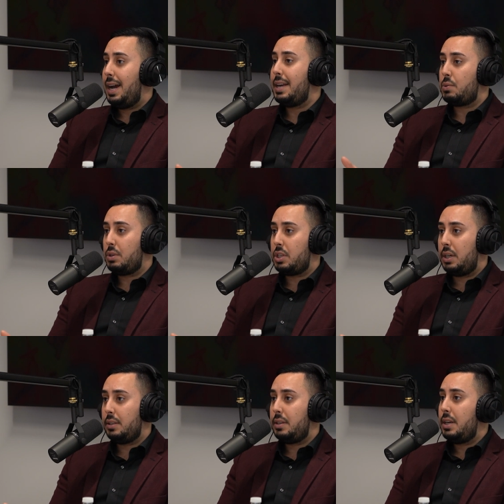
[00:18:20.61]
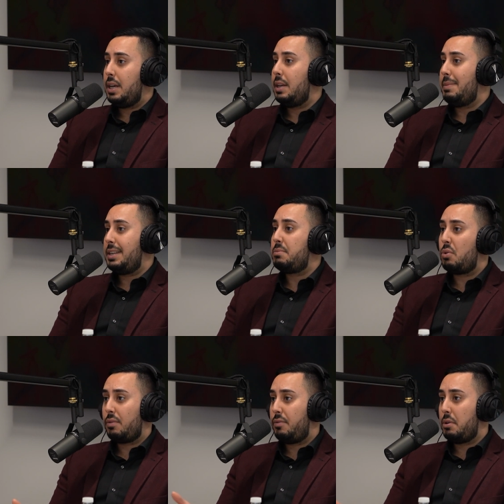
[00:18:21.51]
As a result, it makes it
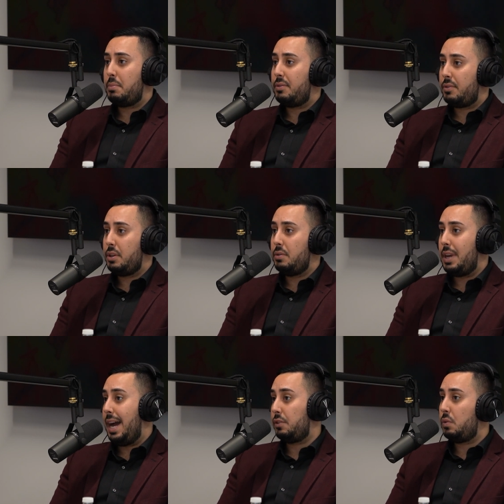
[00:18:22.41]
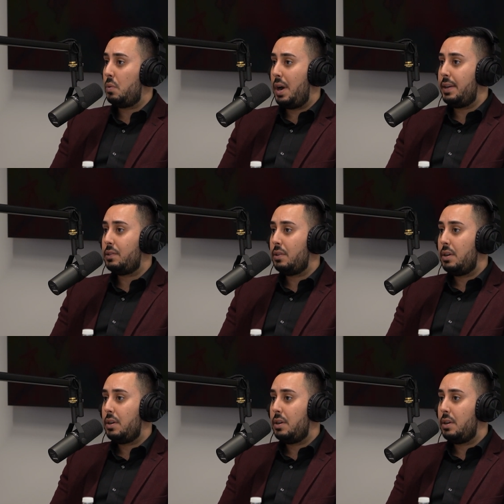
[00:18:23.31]
more affordable for you cash flow wise.